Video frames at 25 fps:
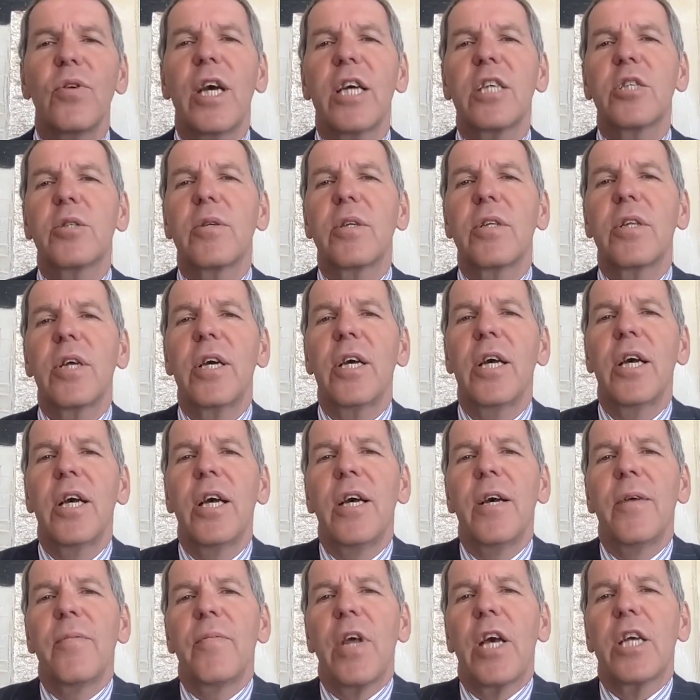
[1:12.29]
ex- the
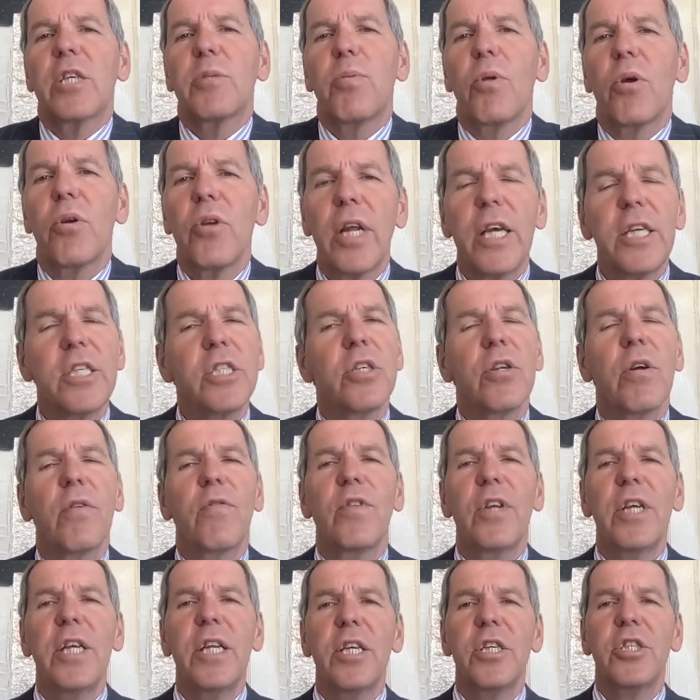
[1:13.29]
exploration of
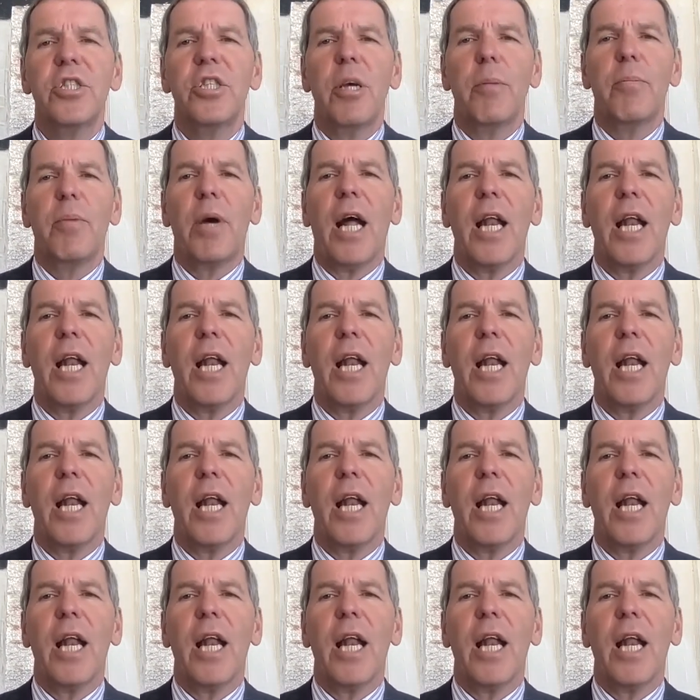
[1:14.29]
leadership,